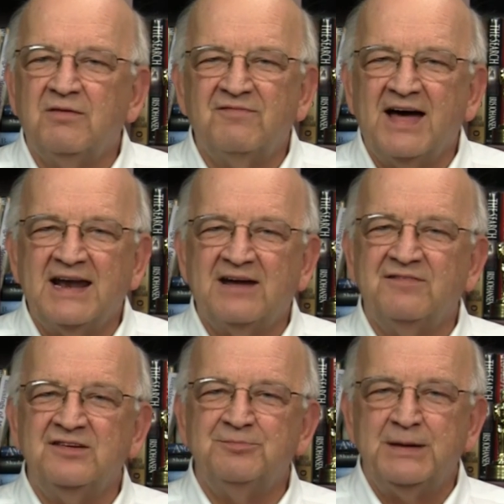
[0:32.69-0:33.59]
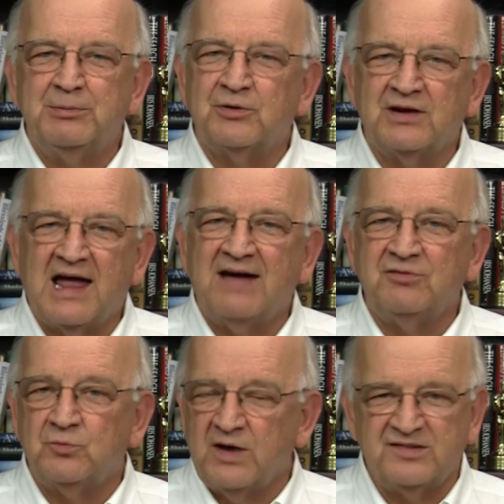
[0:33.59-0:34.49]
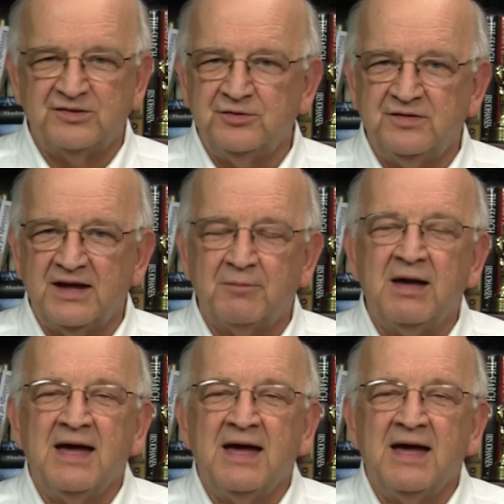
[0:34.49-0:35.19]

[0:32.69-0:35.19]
find out if these people are alive and rescue them.